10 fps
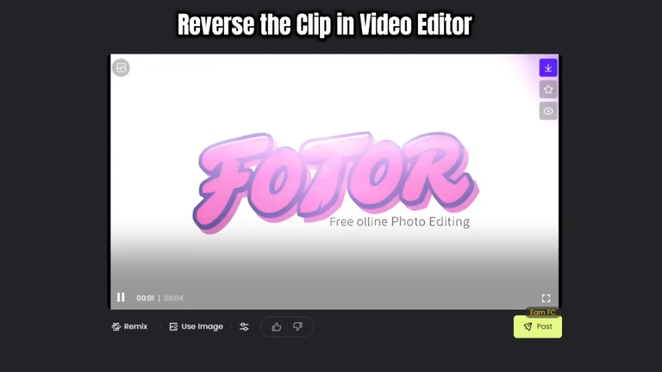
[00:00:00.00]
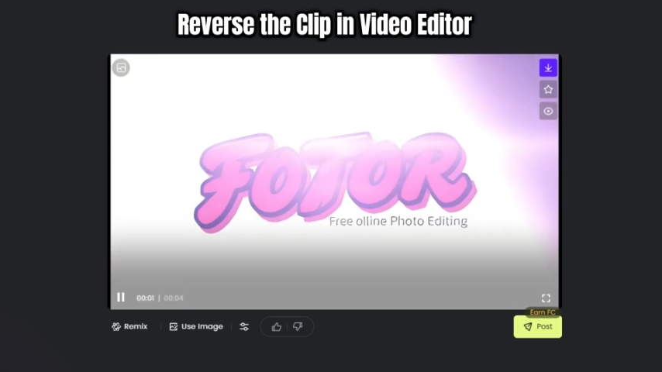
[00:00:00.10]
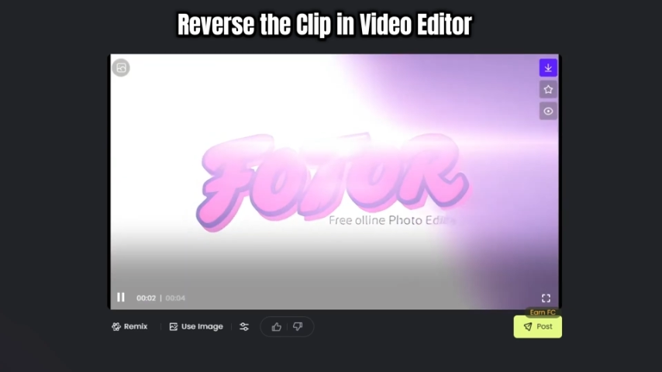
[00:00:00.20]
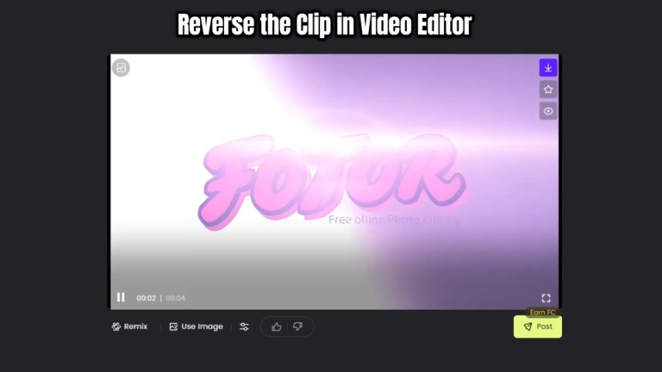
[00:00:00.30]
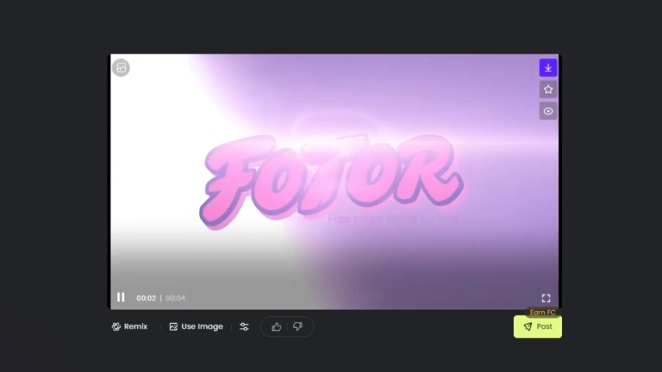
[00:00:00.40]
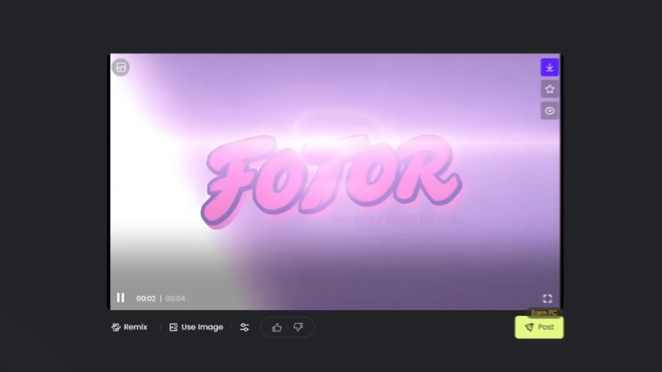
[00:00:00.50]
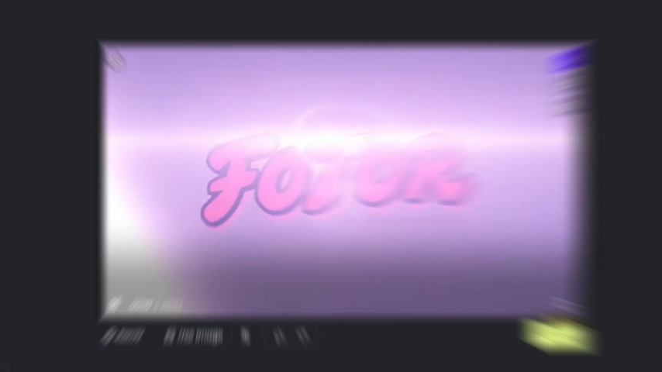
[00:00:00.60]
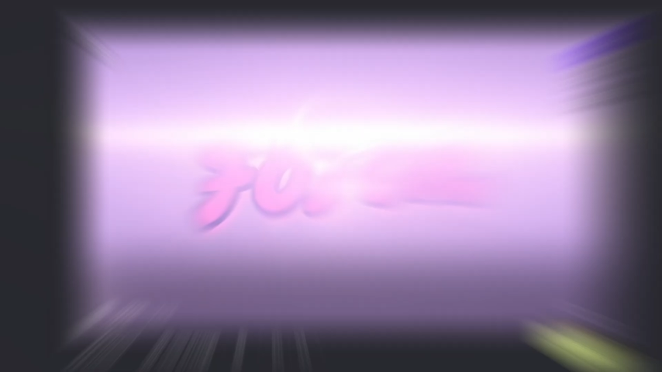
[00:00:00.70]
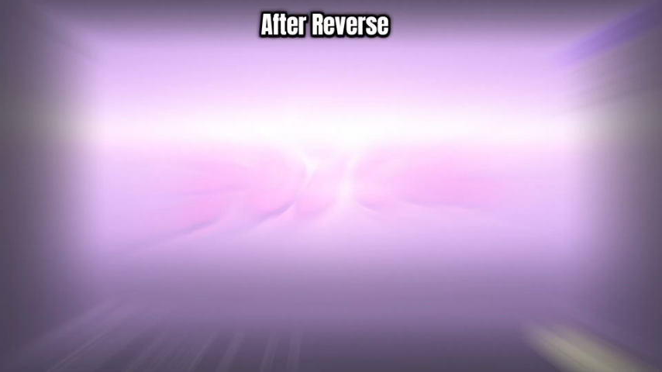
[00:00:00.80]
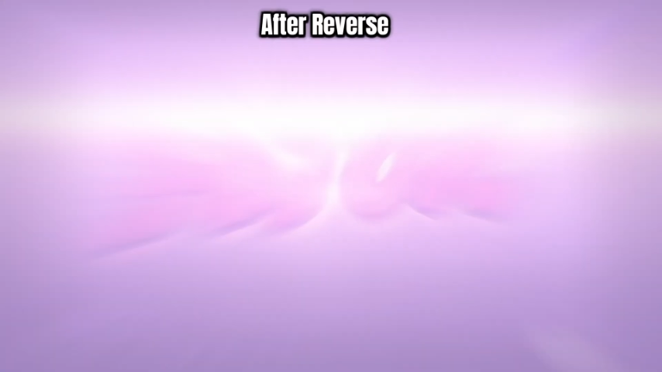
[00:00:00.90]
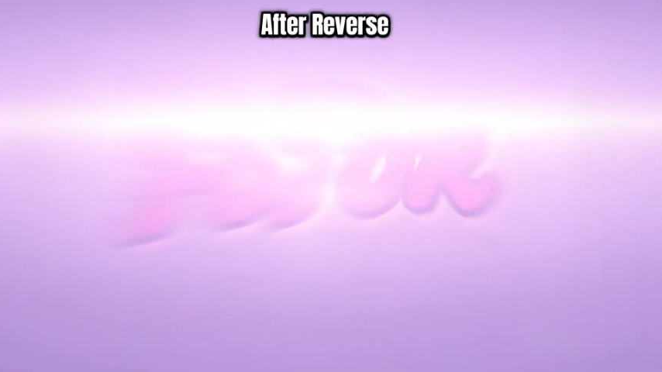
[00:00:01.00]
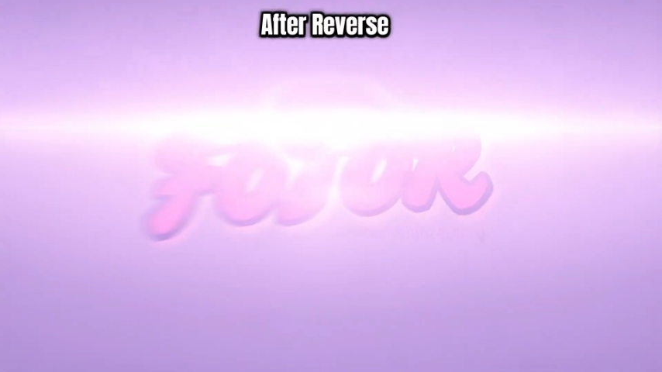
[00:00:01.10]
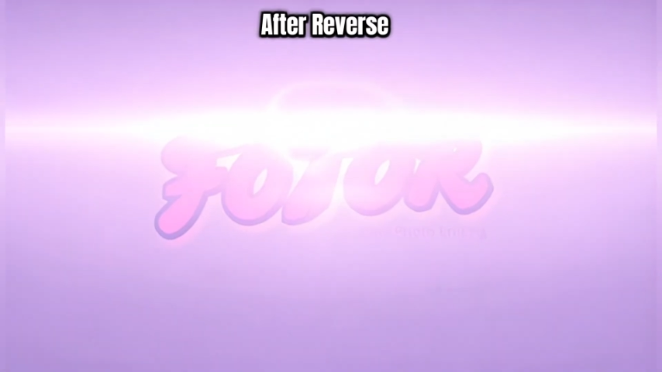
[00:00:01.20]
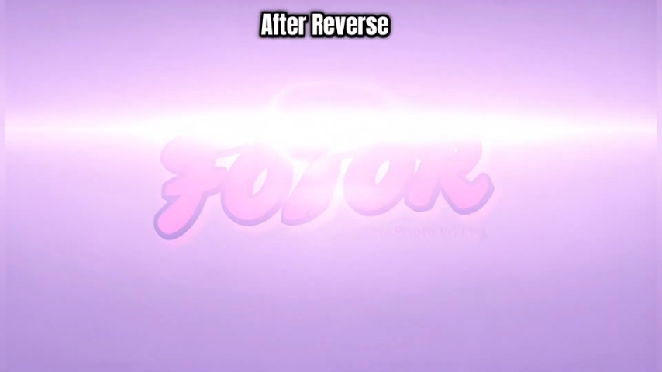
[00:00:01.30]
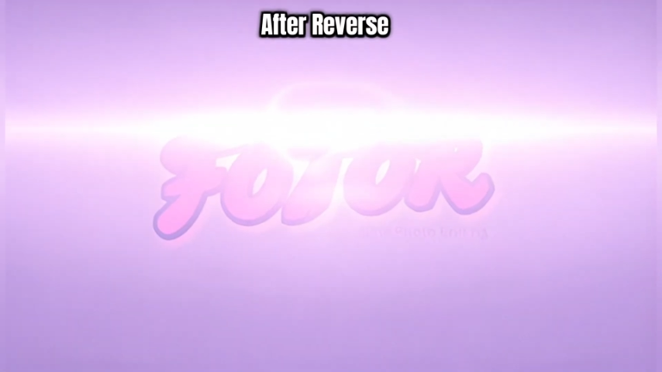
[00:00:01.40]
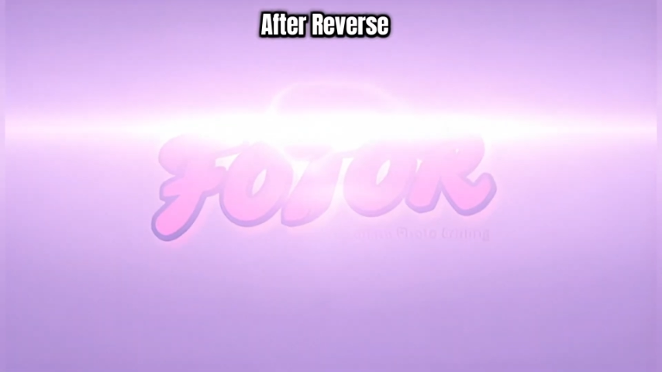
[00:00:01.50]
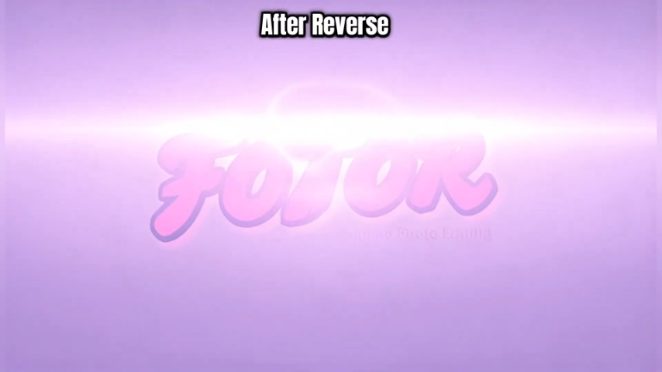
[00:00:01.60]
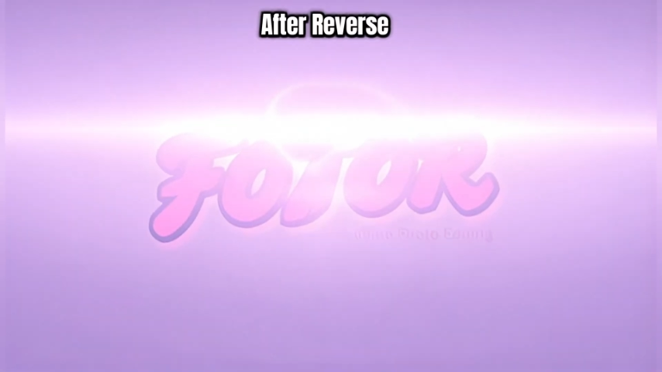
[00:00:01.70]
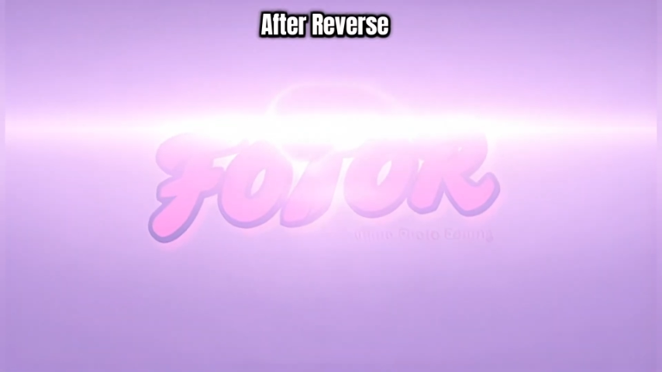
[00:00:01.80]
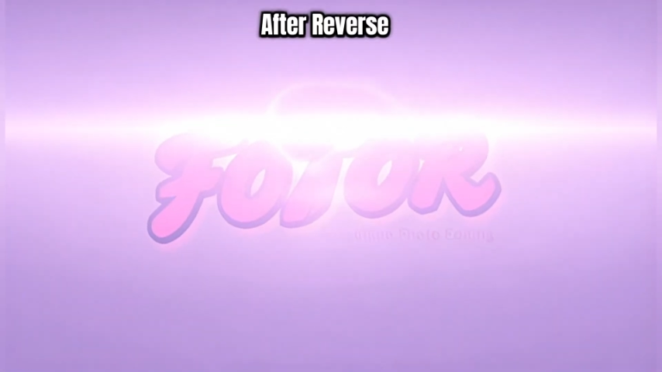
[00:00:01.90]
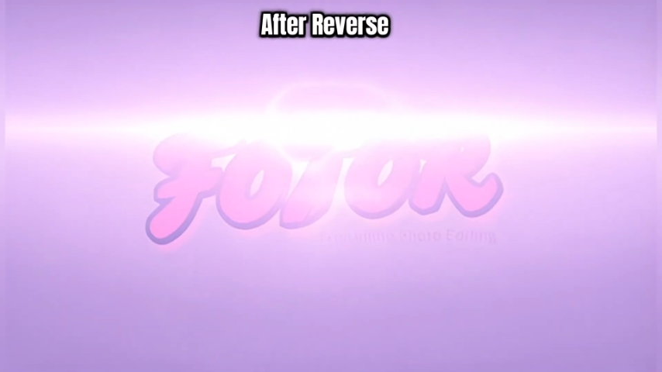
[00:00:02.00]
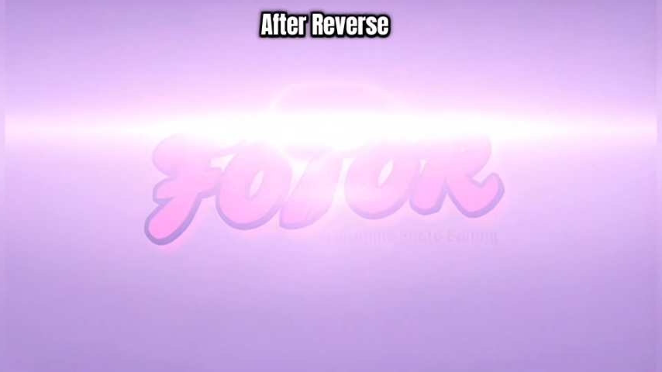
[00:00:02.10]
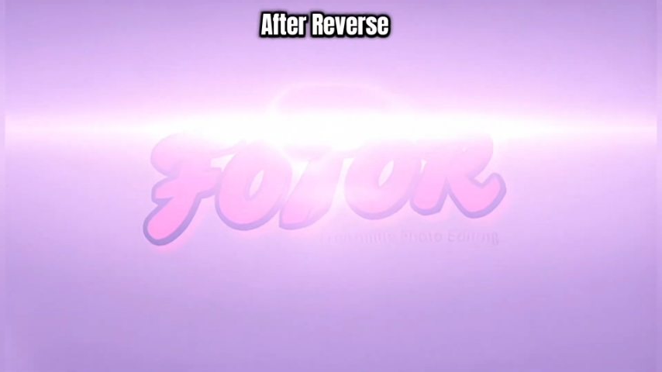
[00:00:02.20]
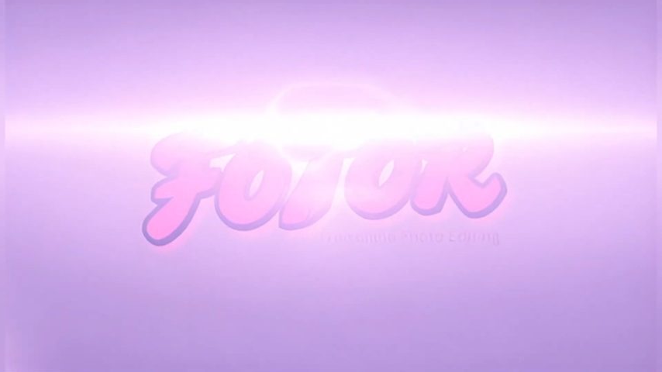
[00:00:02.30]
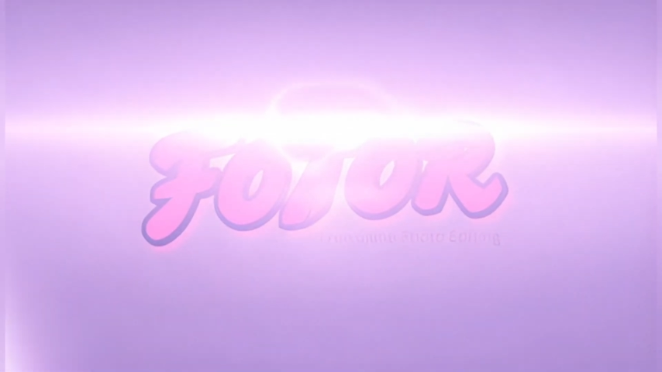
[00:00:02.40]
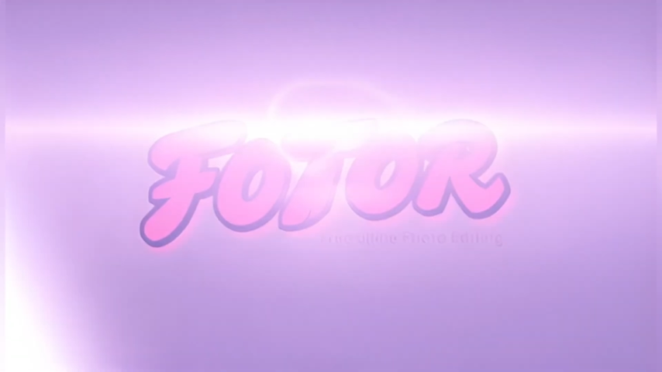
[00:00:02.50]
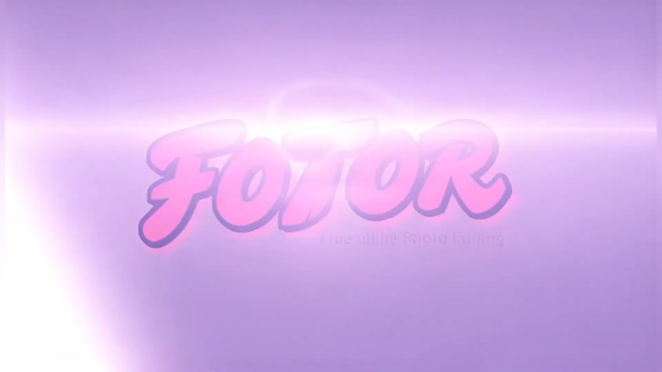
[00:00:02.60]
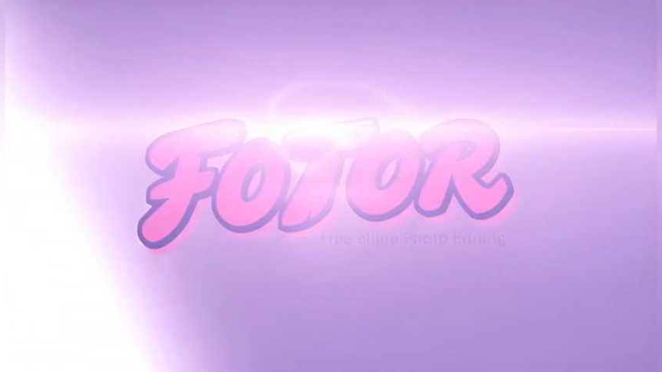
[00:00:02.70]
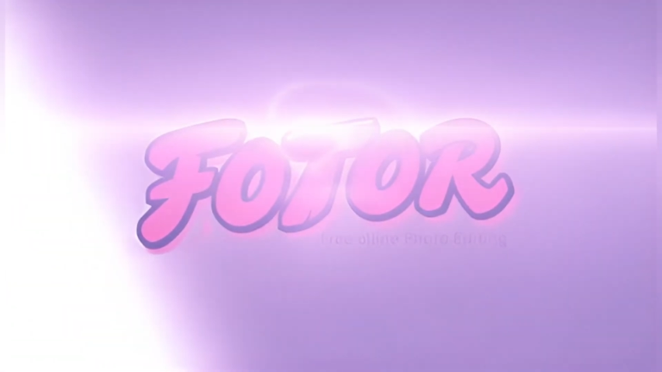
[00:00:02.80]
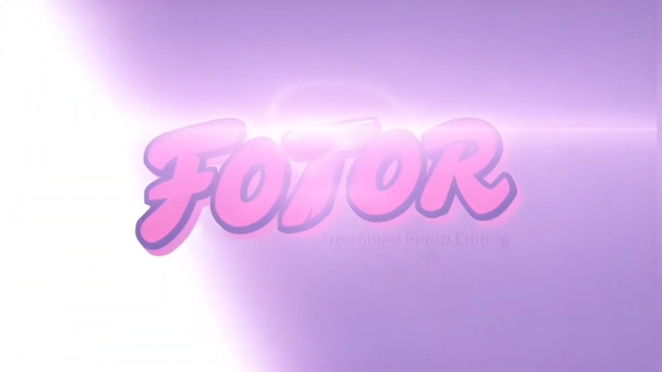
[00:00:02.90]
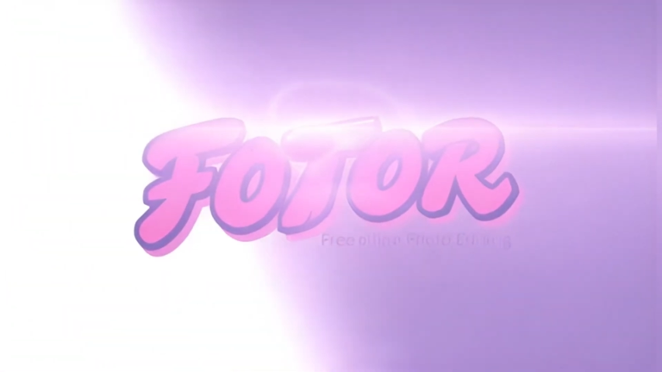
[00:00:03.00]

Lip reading: (no speaker visible)